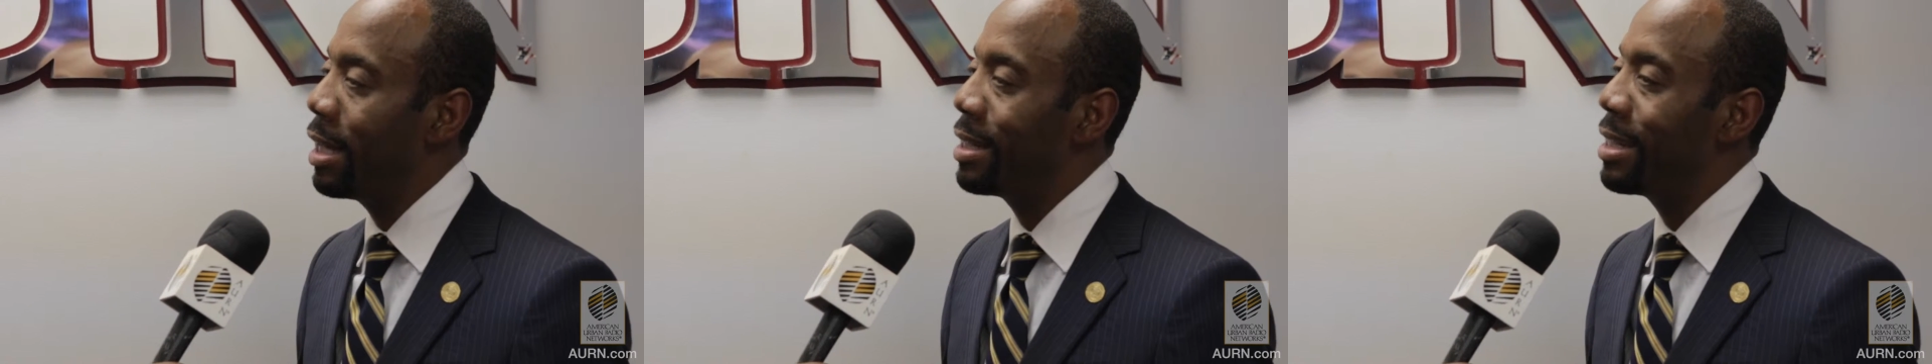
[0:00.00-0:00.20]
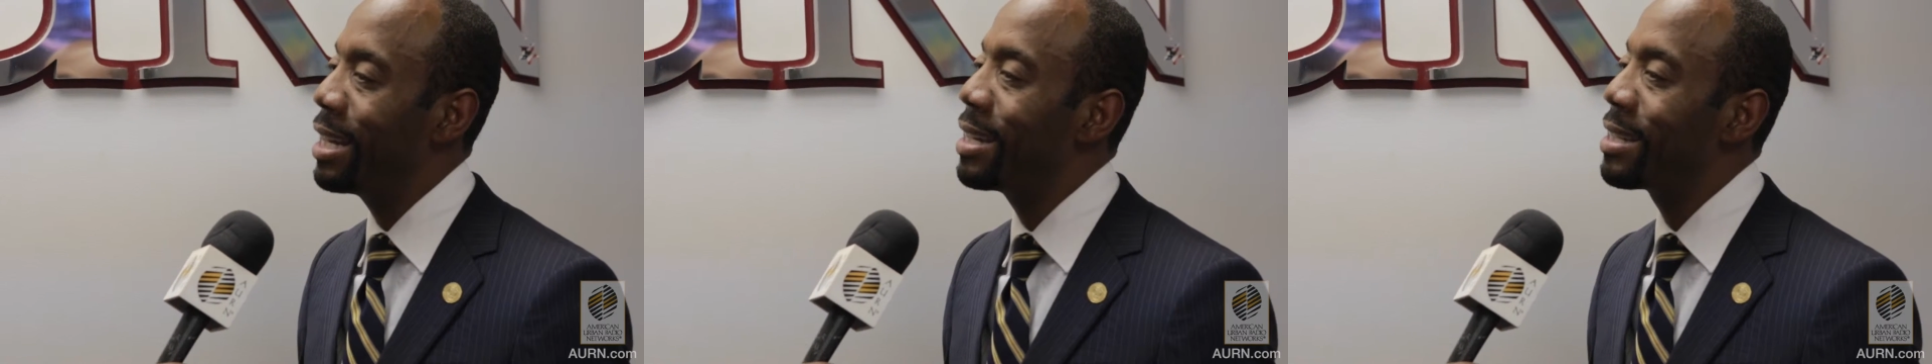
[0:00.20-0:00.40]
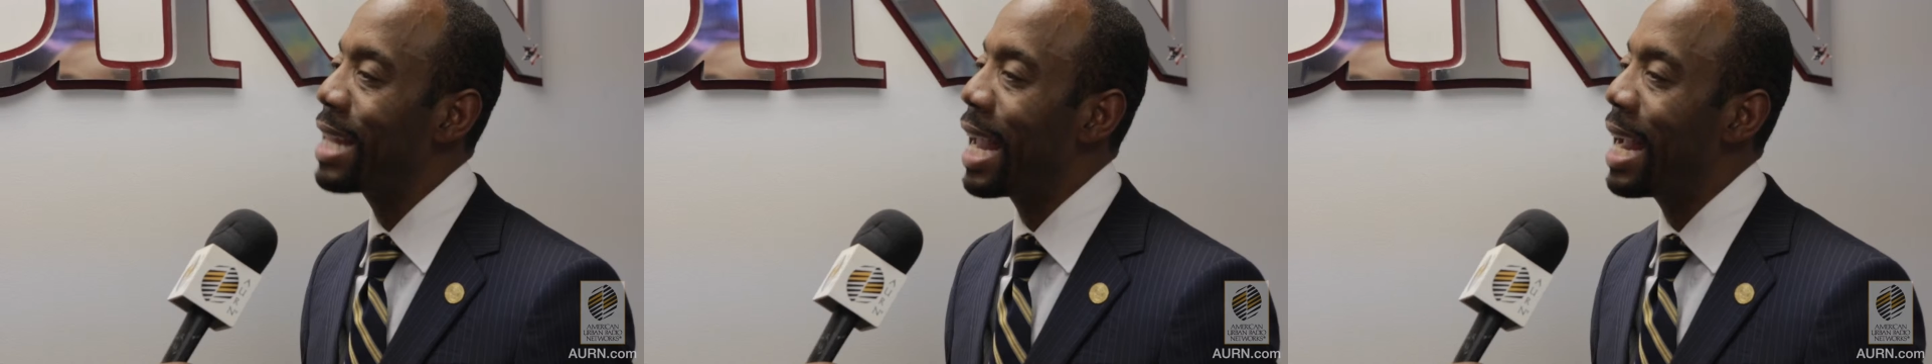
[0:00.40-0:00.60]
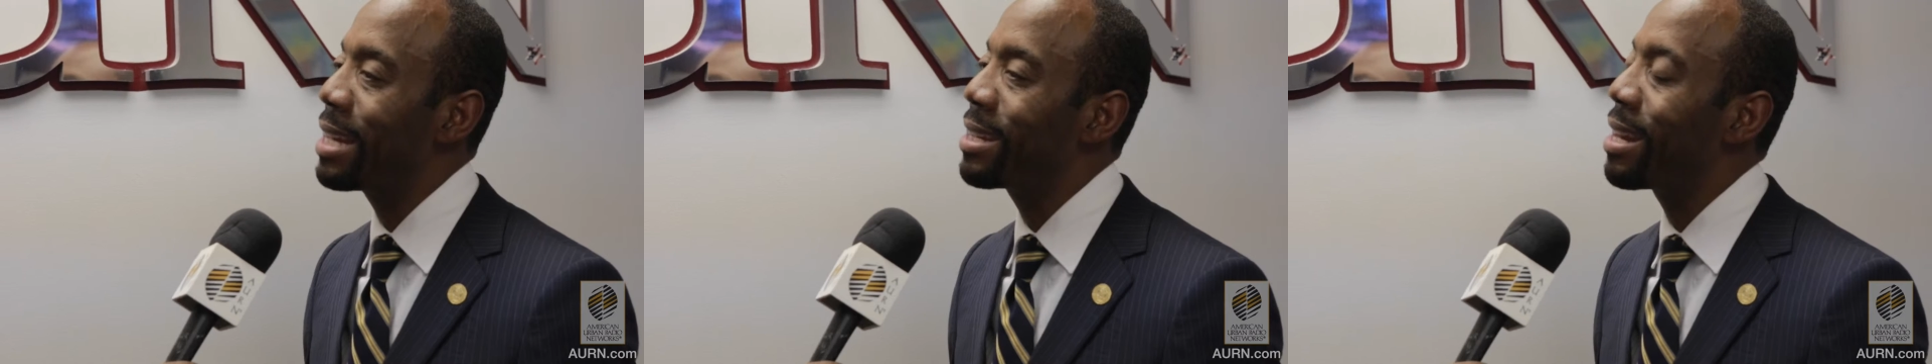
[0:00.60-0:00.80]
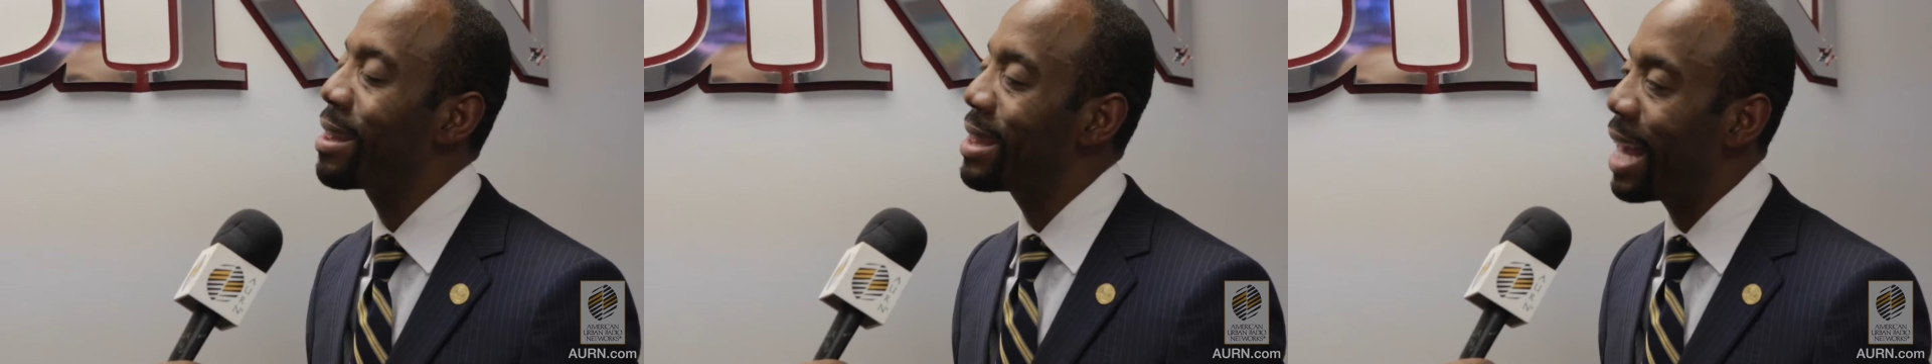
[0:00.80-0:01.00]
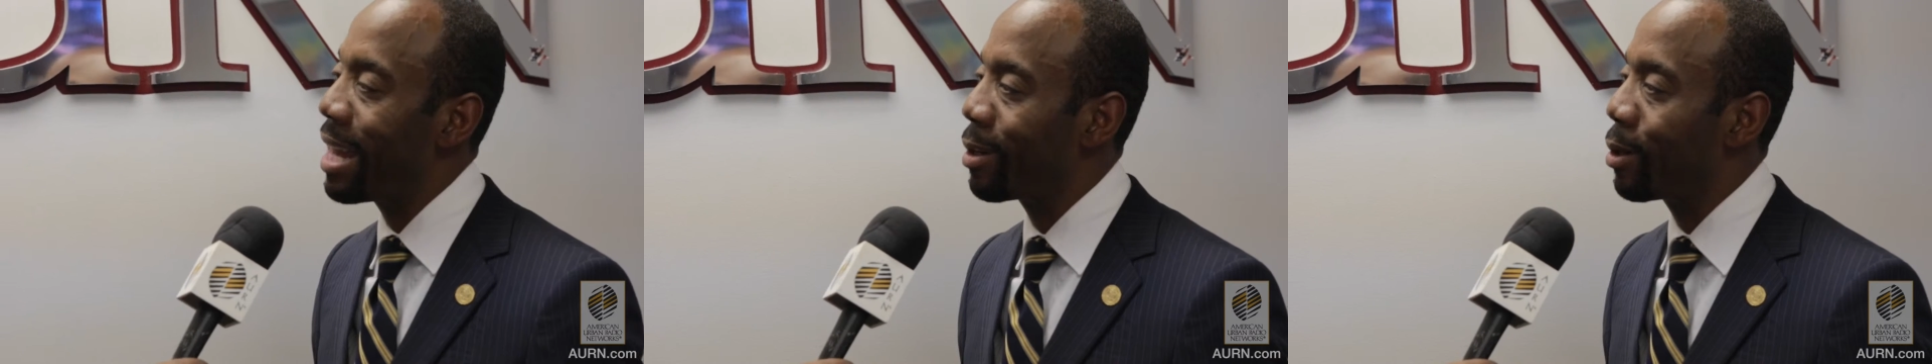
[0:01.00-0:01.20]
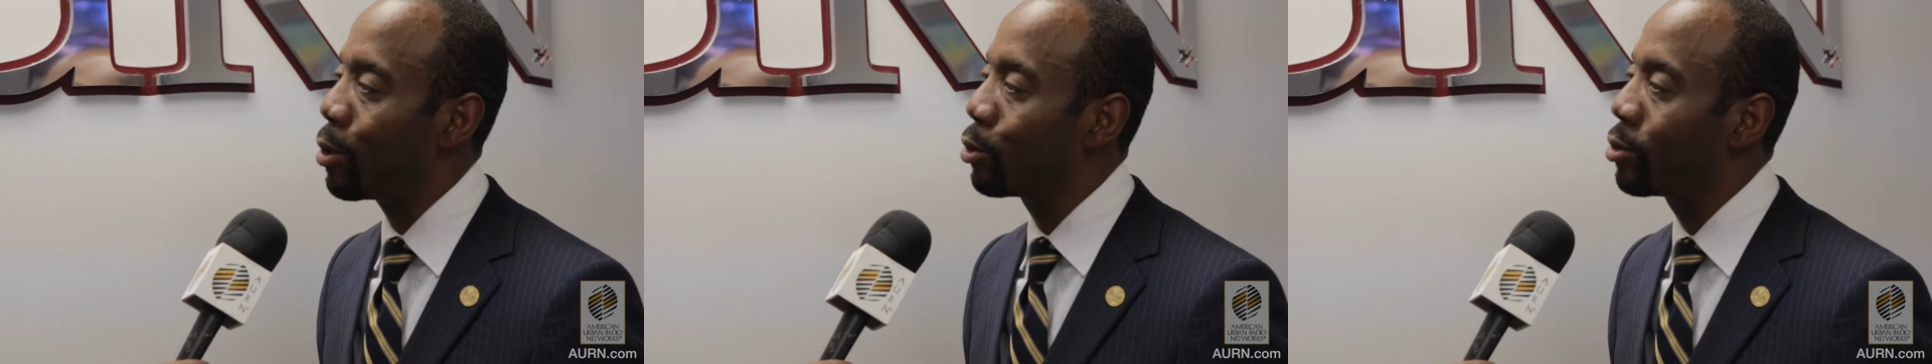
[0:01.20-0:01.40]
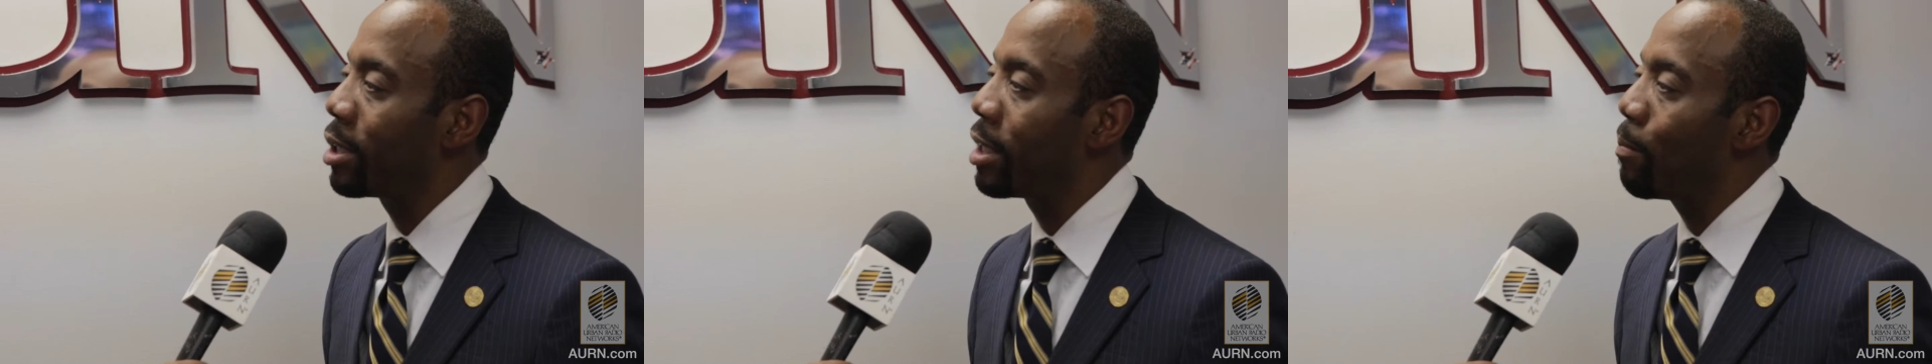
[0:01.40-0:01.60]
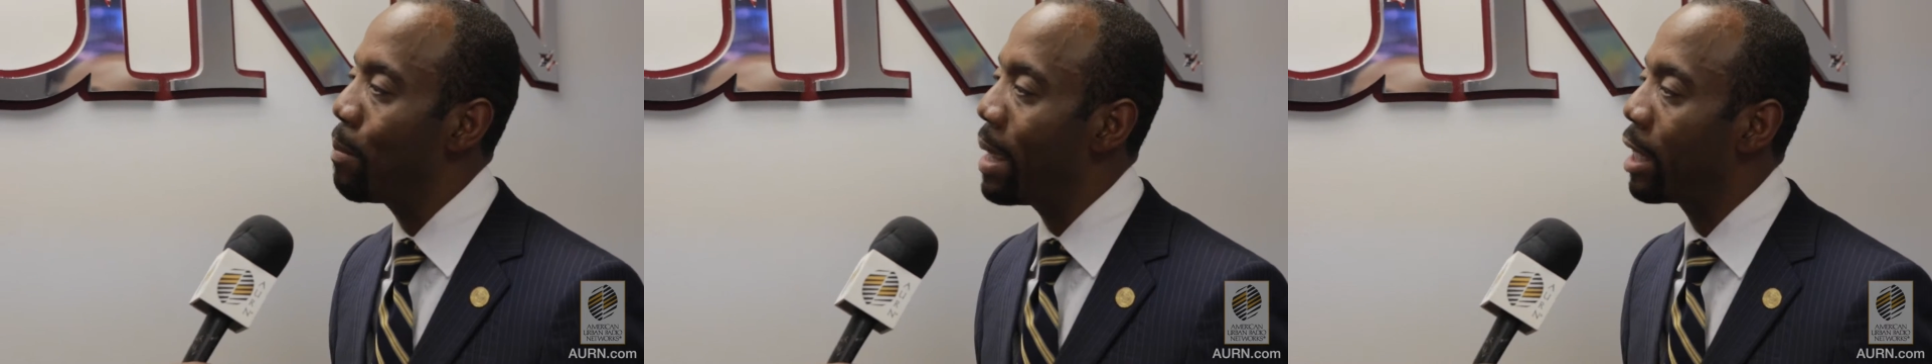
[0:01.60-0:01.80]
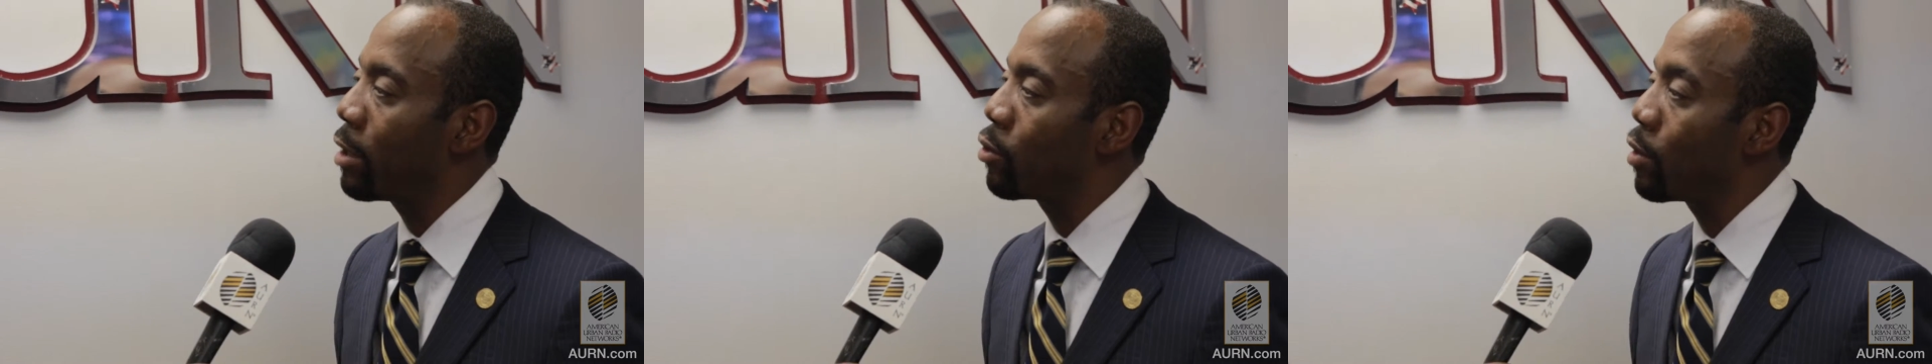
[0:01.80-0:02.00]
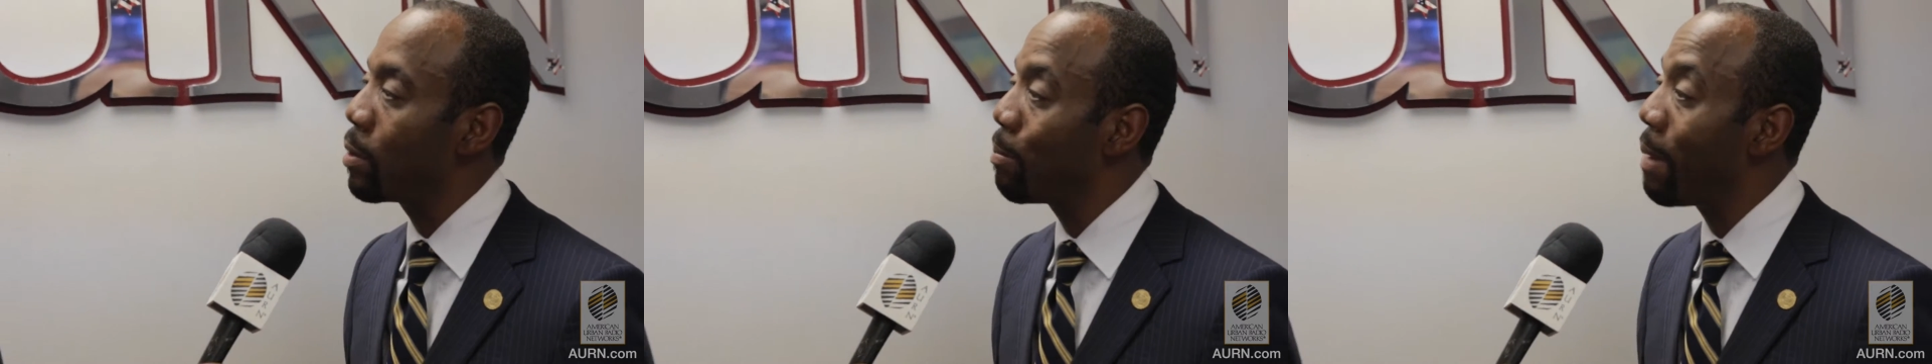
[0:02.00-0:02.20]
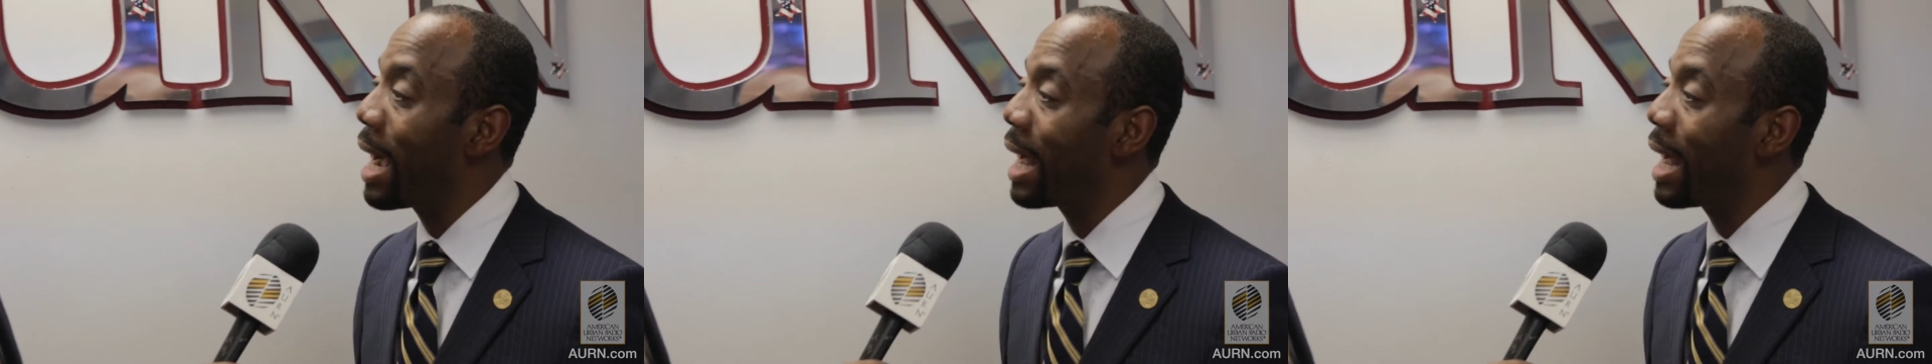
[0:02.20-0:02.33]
that is antithetical to the bigotry,